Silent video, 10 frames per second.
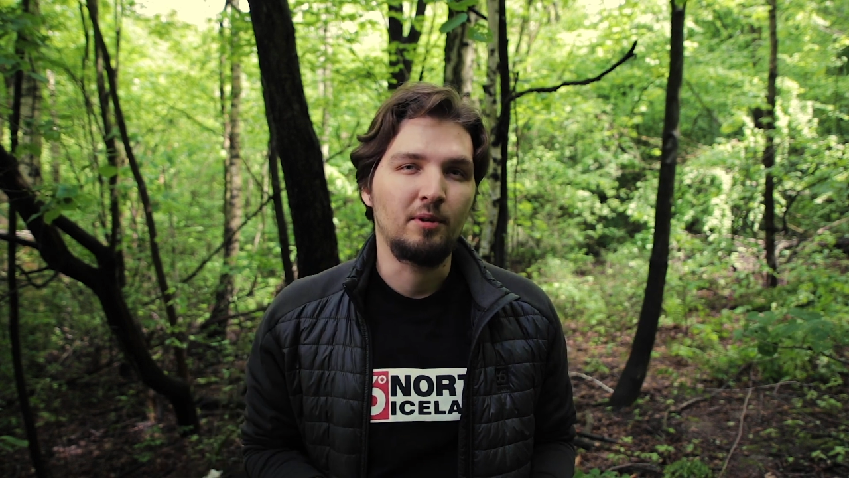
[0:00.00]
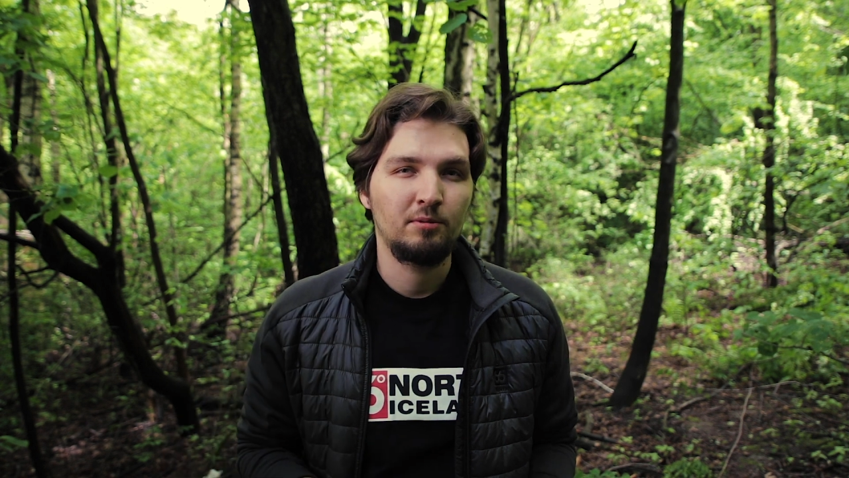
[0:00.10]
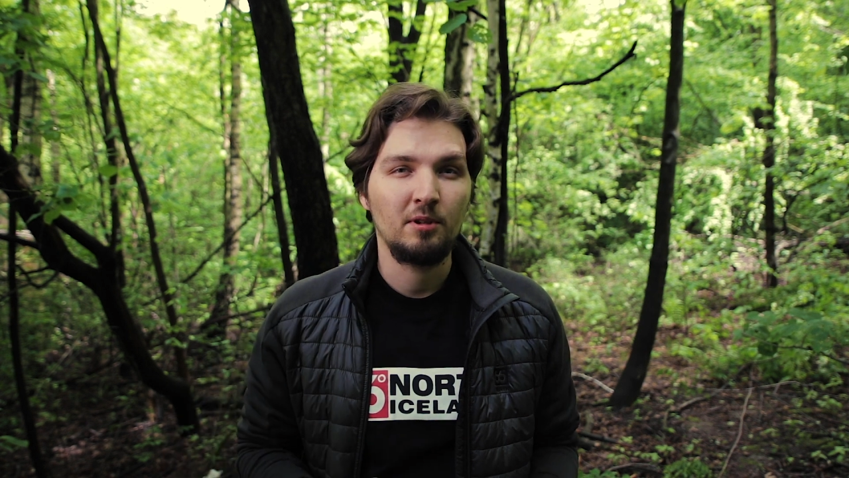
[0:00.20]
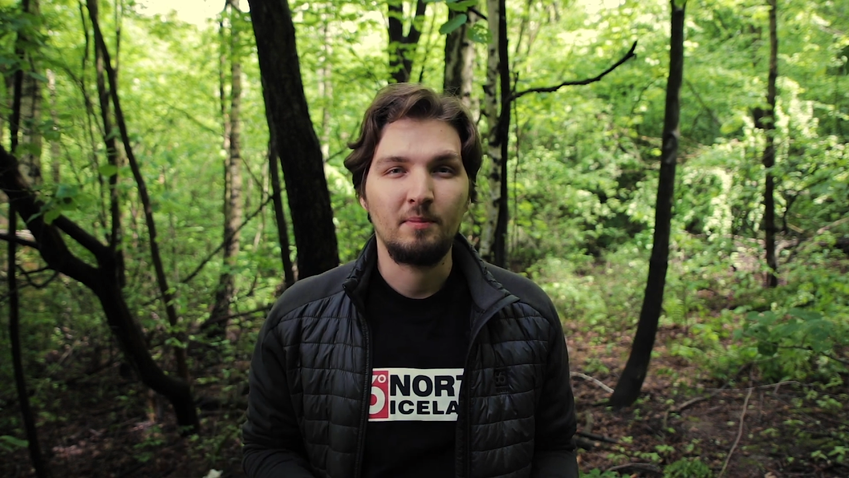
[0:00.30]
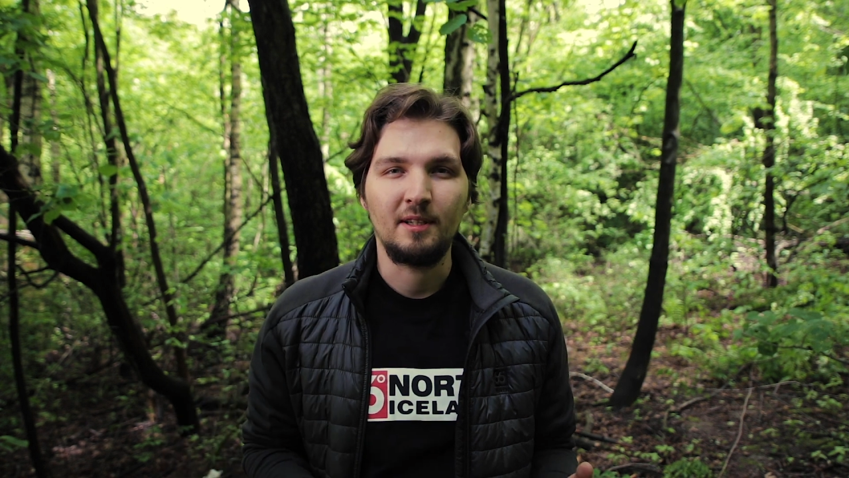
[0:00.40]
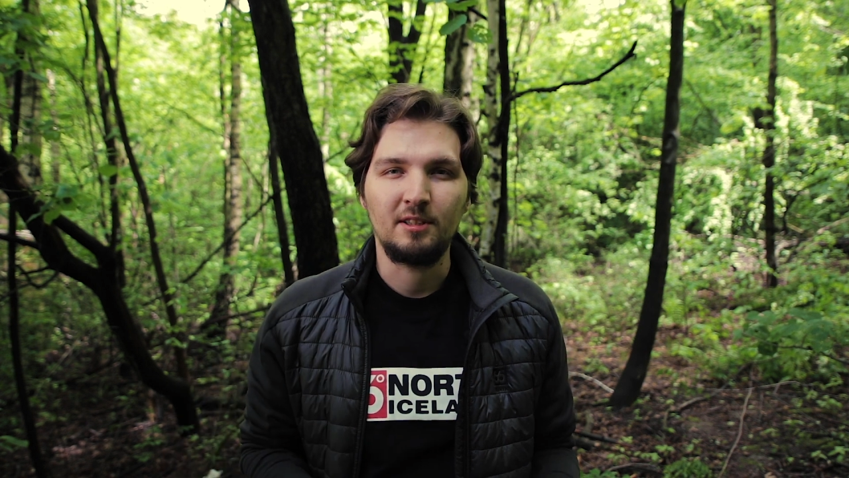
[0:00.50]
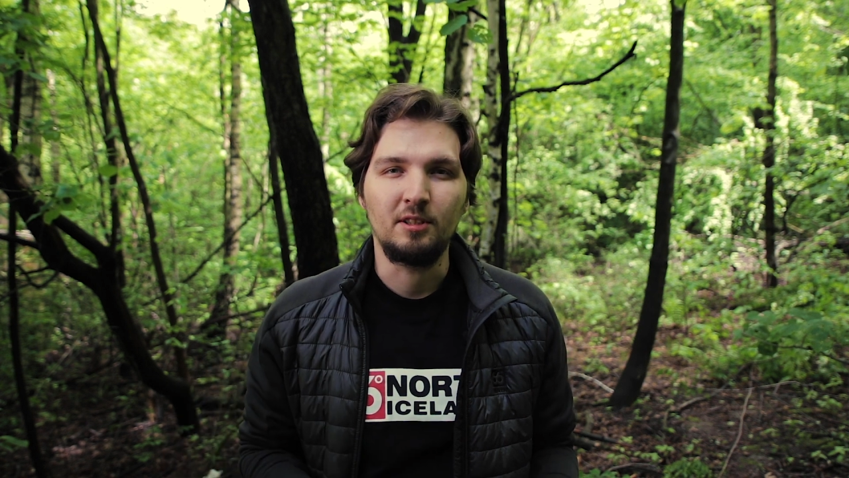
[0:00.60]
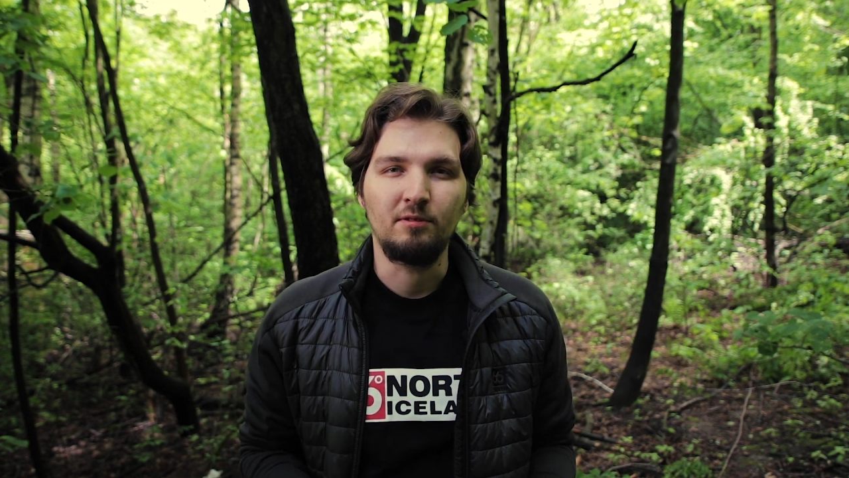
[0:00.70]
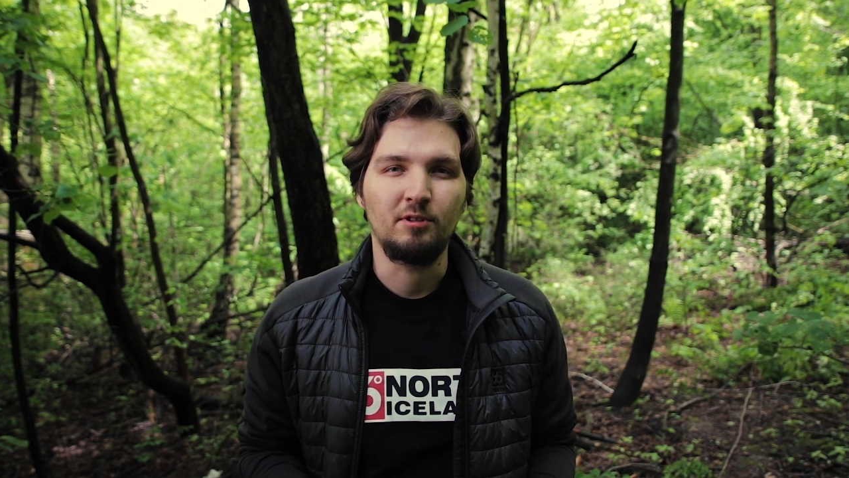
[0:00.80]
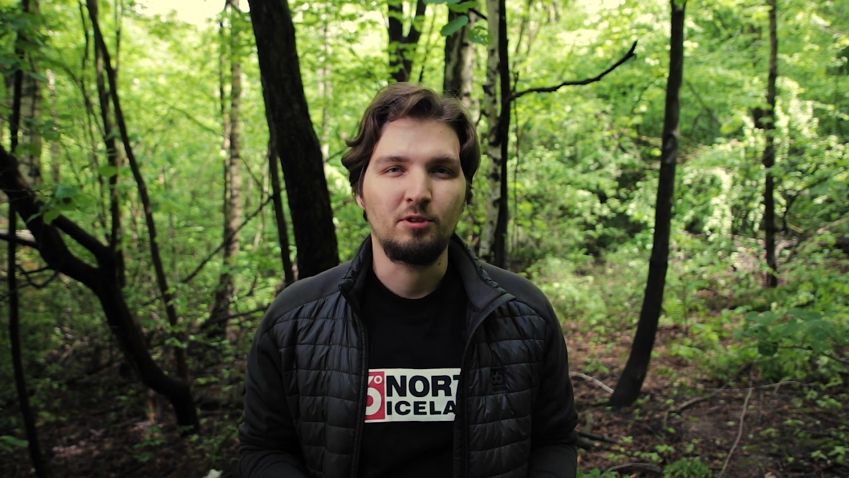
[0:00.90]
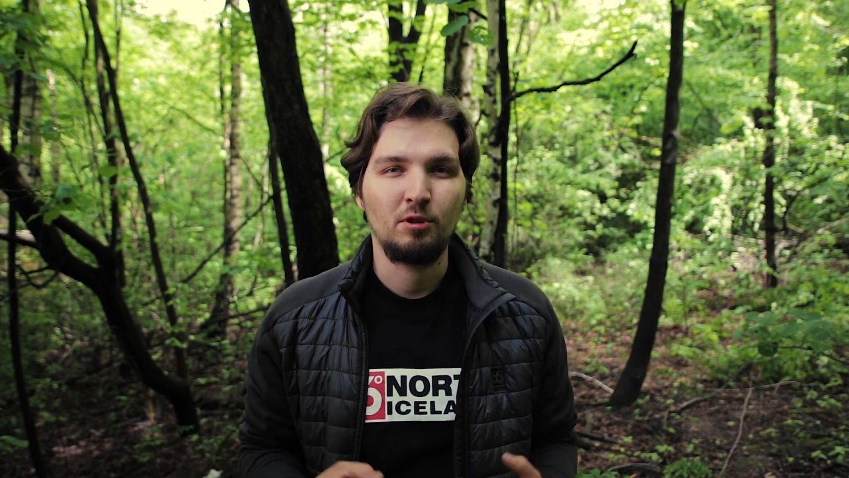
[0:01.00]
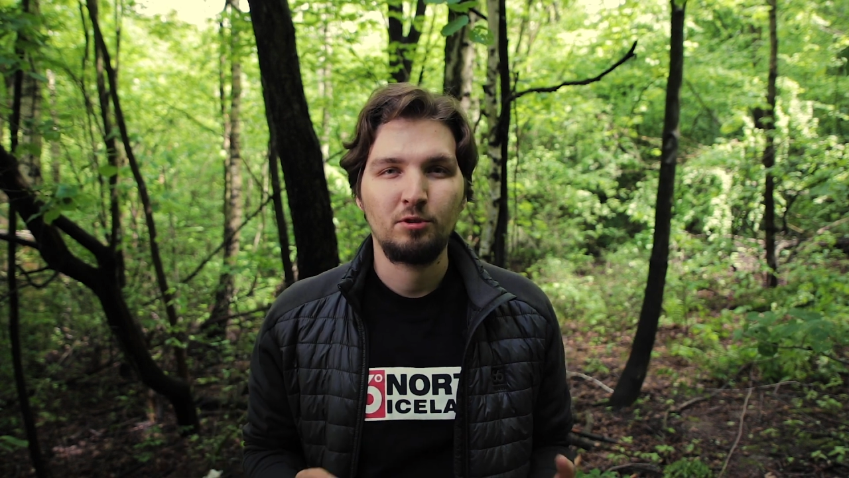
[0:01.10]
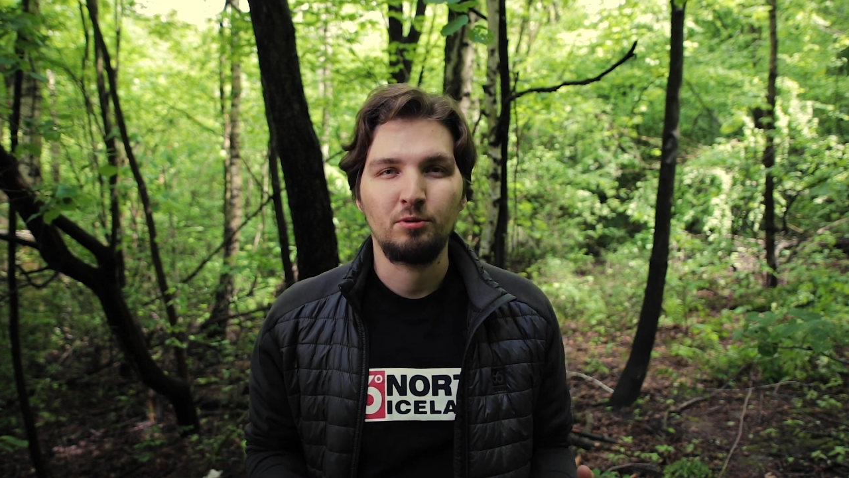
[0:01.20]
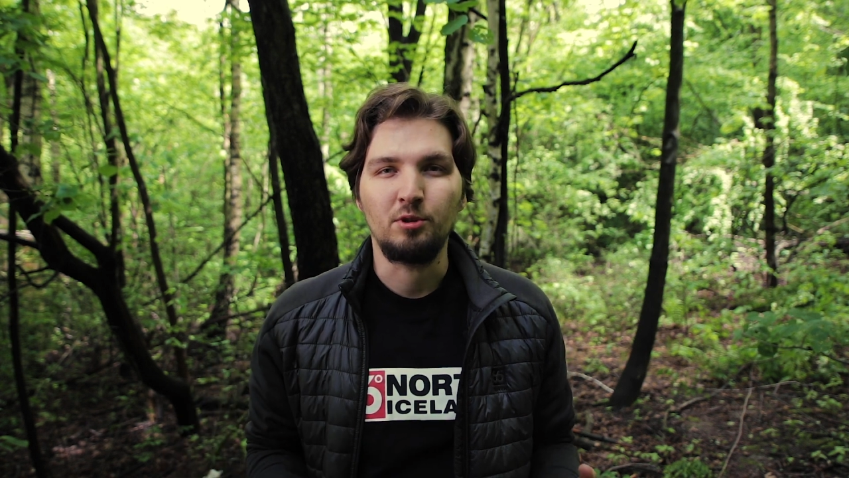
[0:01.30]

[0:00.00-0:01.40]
It really makes a difference. Also,